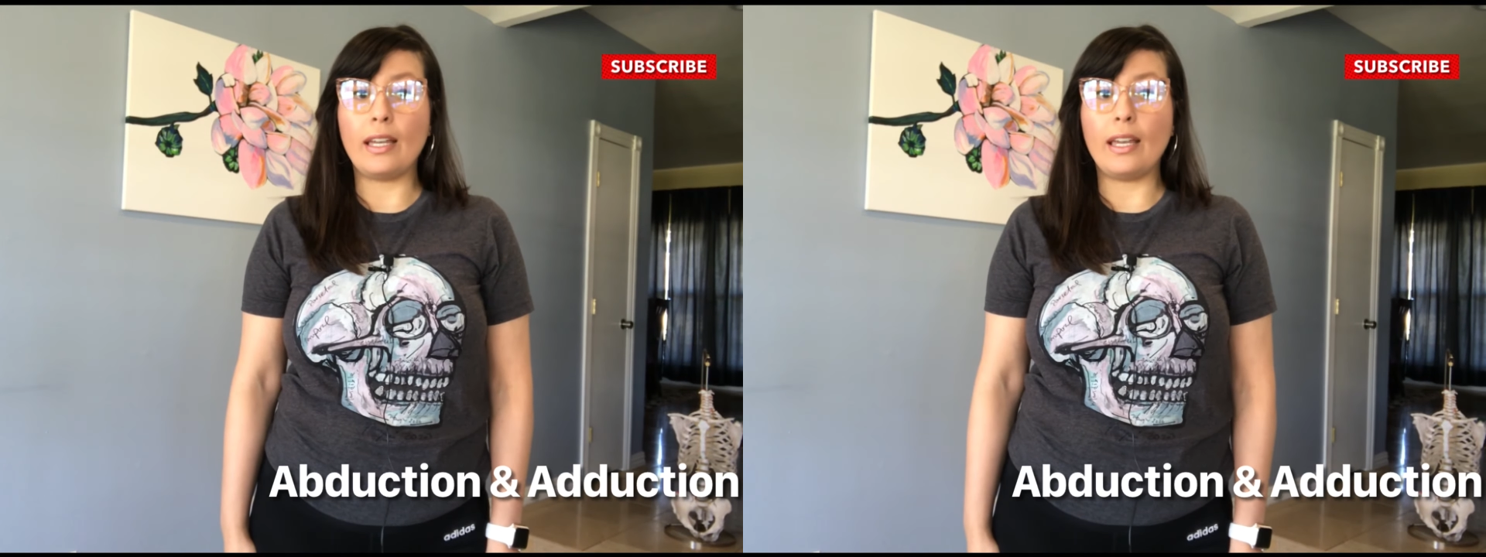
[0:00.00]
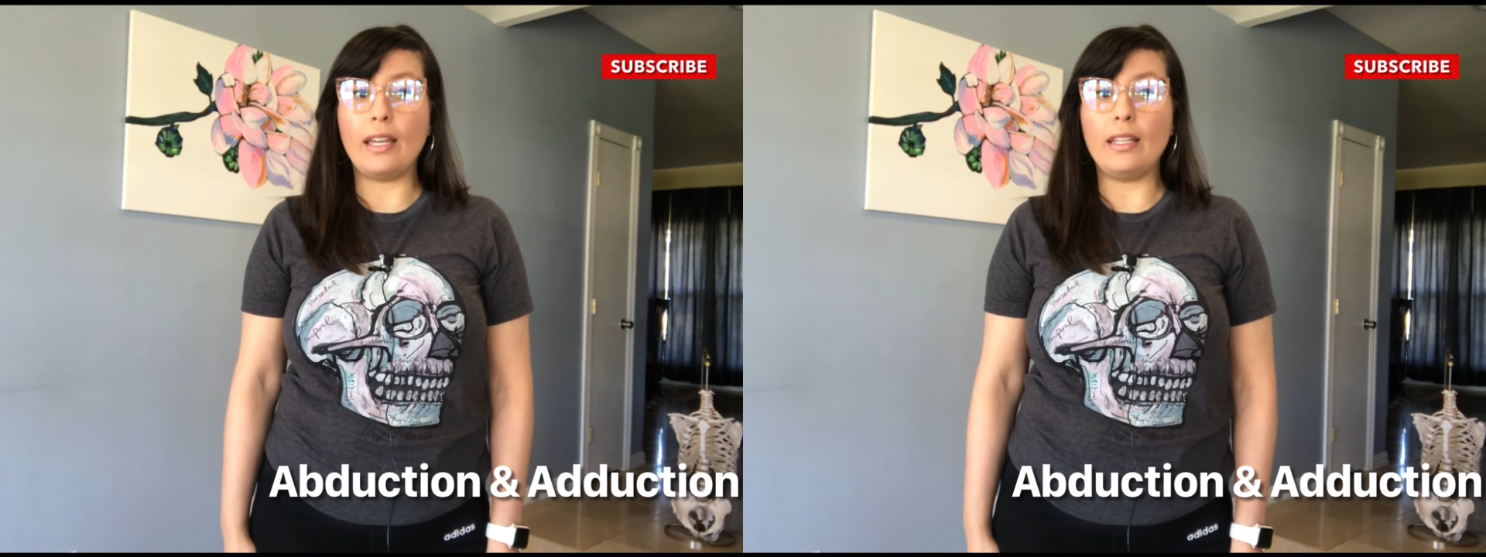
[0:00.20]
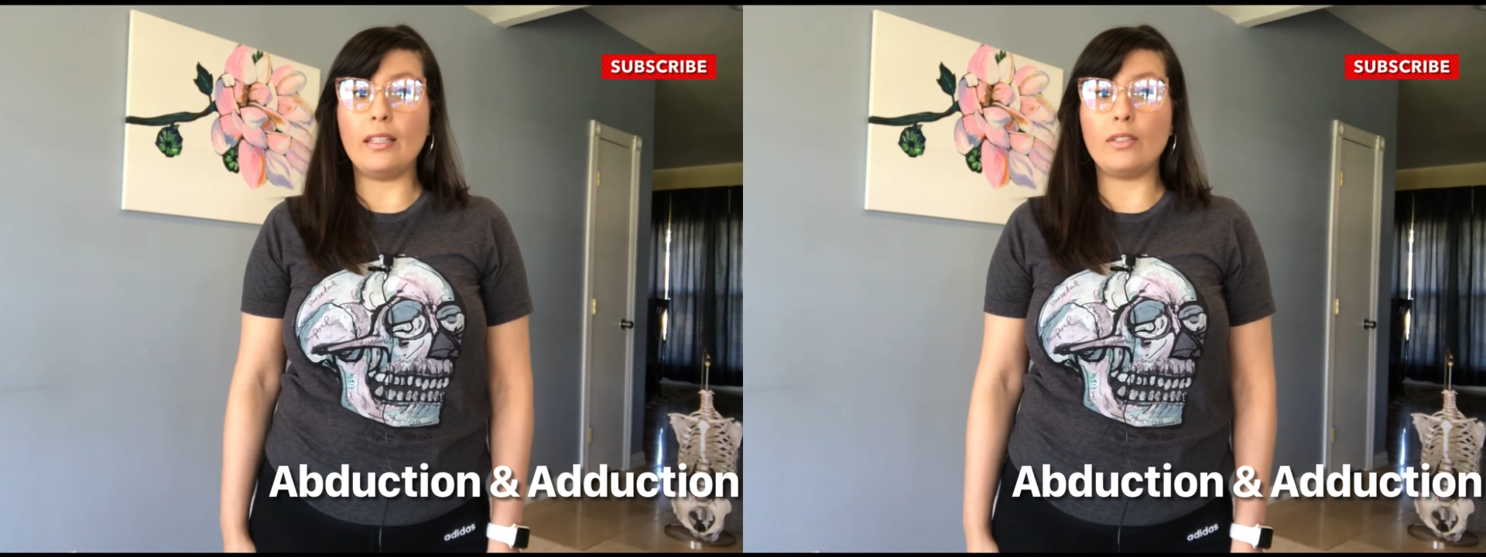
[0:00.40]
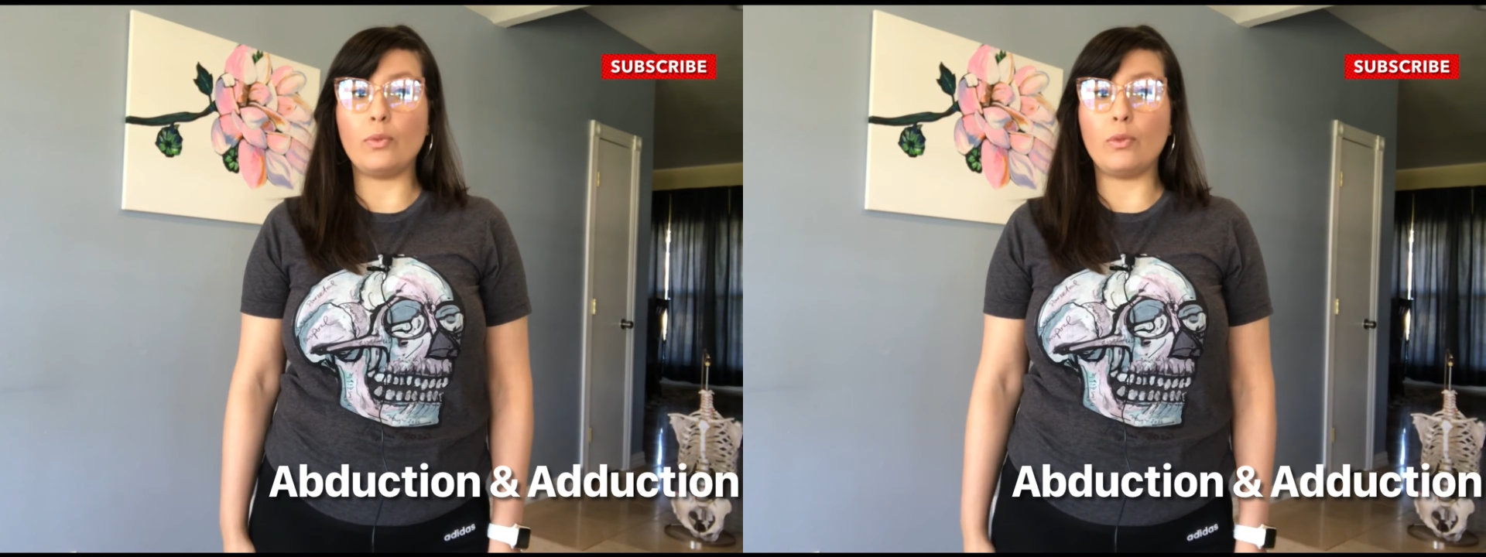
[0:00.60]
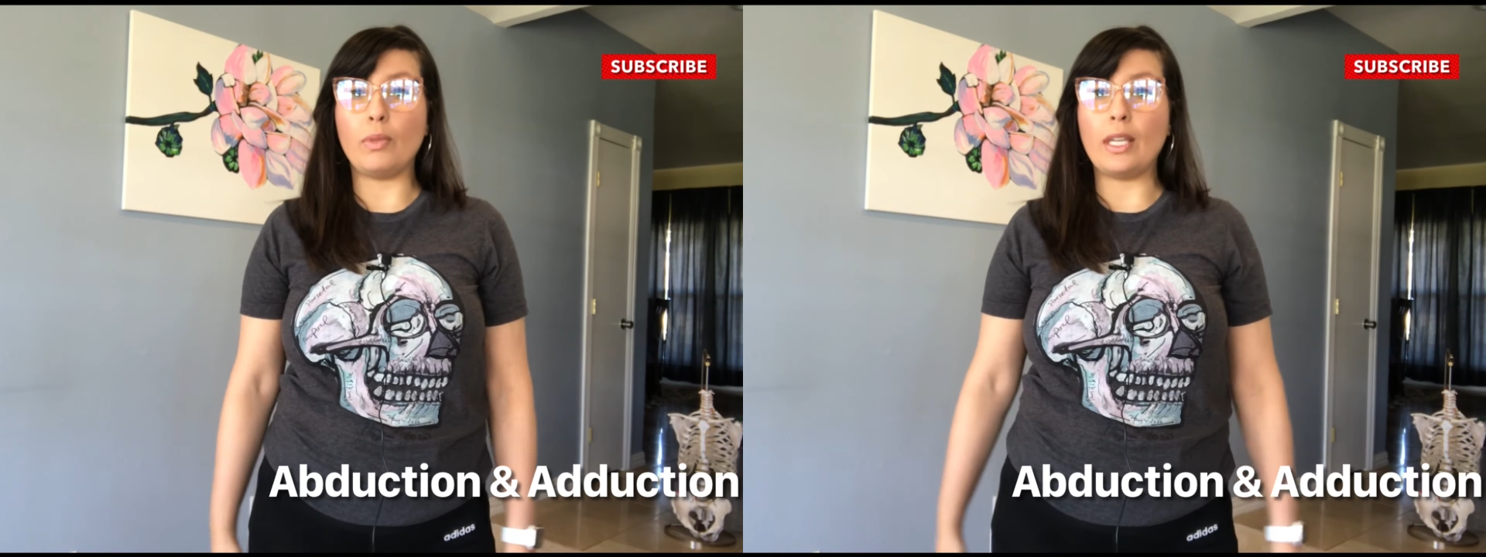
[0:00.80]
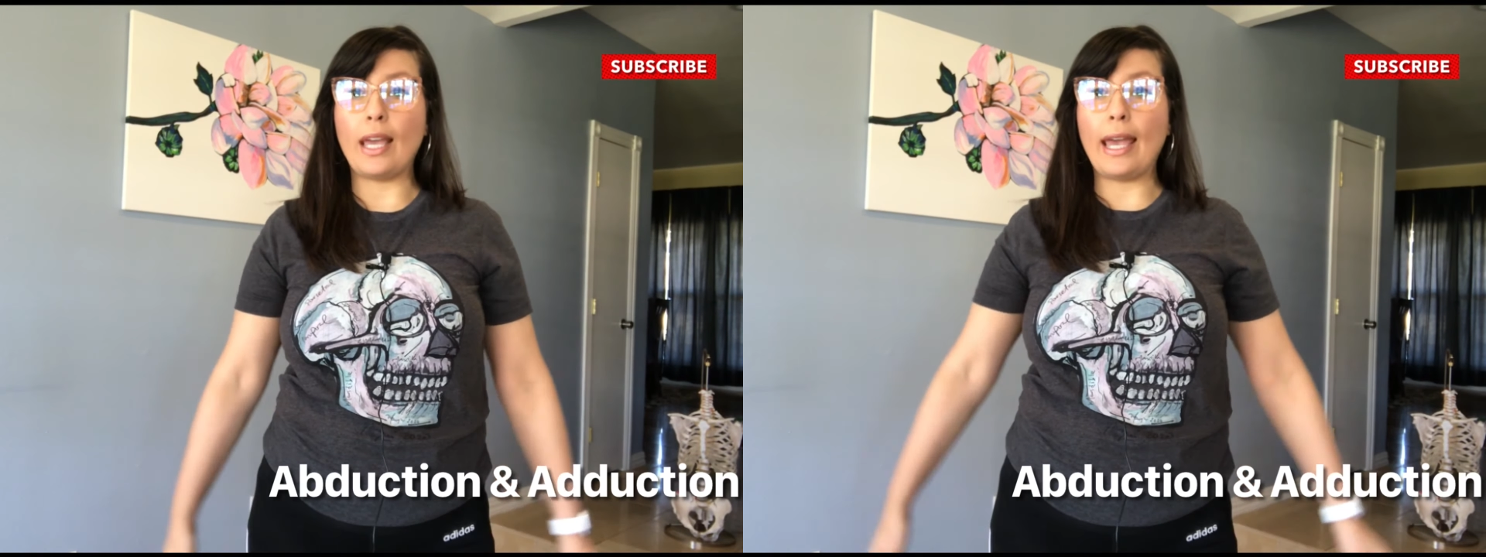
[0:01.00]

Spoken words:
and this would be